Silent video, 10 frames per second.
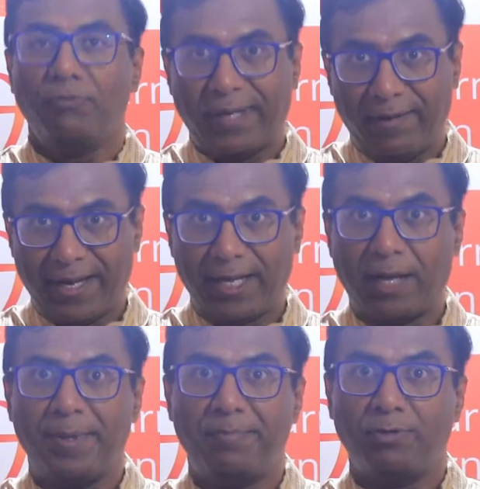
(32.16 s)
whenever I
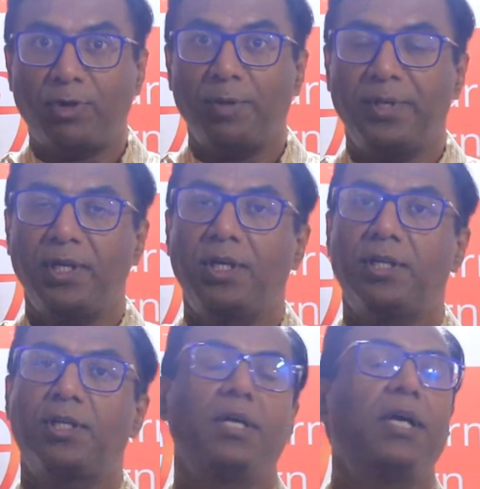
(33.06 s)
come and perform here,
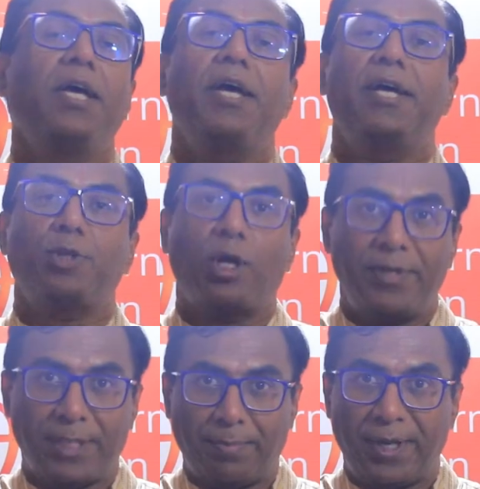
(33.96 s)
it's
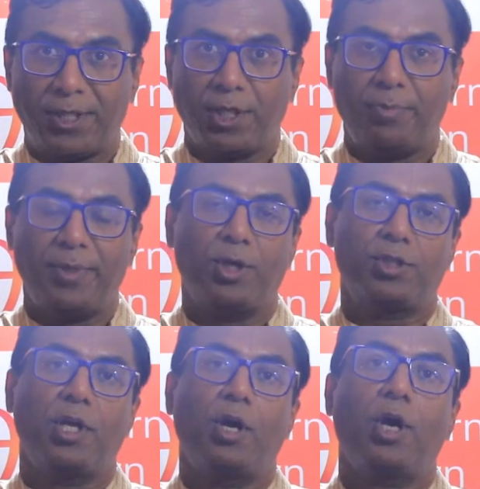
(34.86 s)
always a pleasure
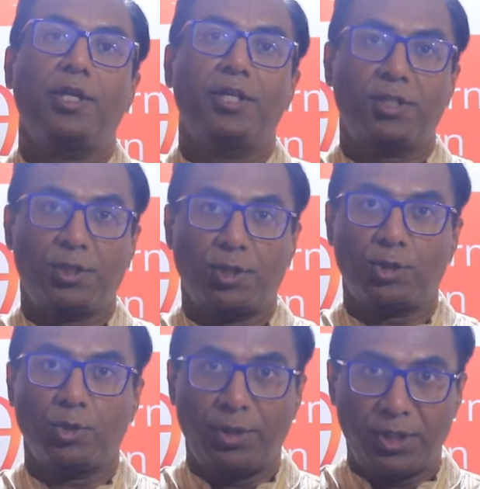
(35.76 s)
because the audiences are
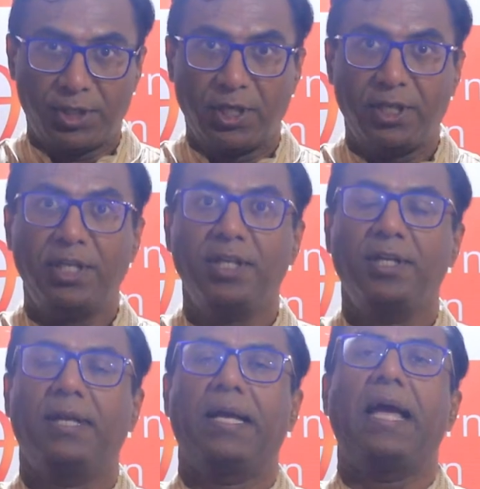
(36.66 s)
so
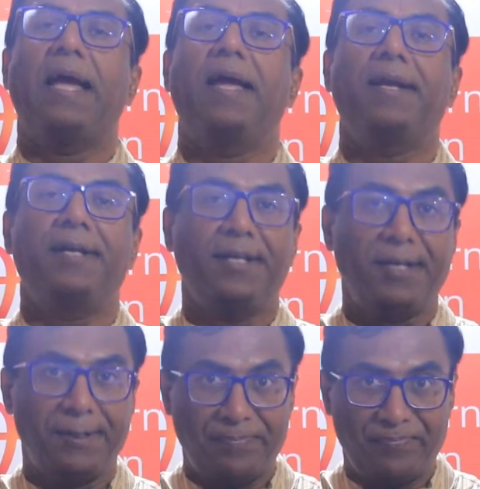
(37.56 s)
discerning and
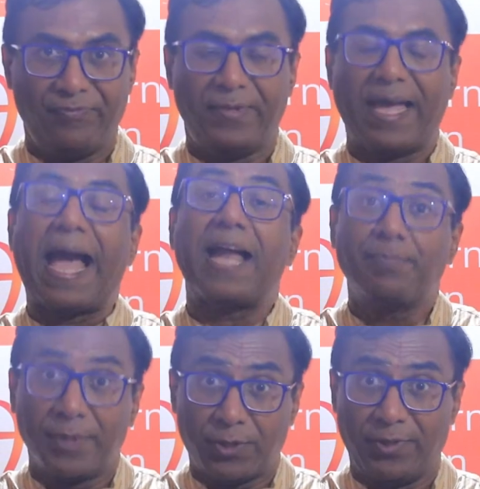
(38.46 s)
uh, the
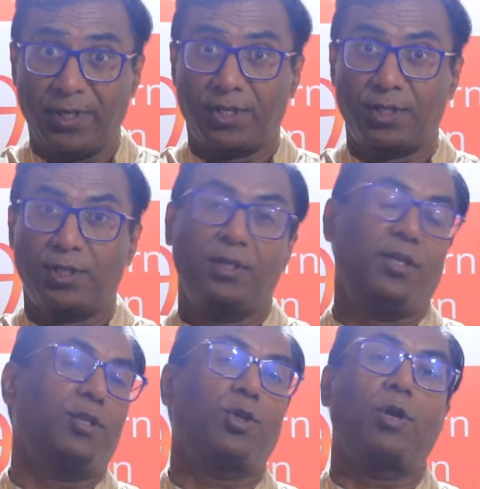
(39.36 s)
atmosphere
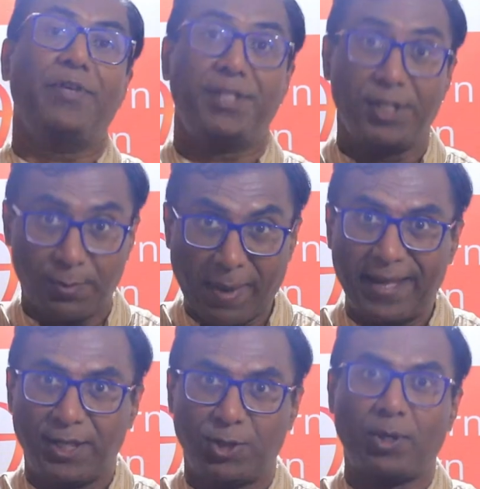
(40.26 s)
is always
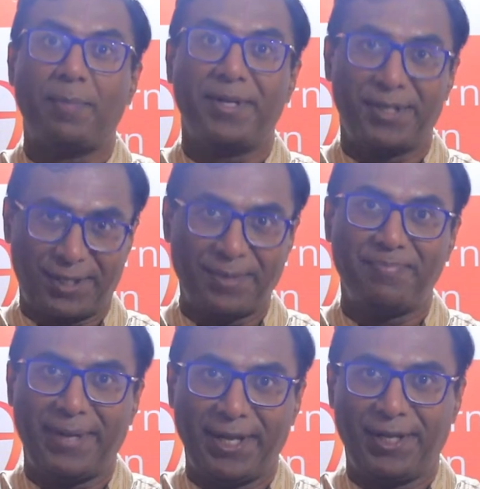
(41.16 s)
inspiring to come and
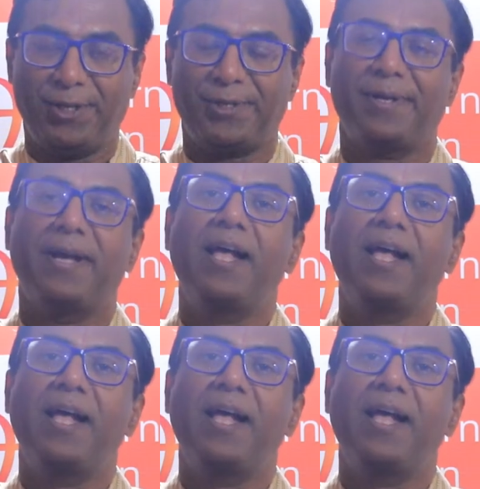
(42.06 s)
play here.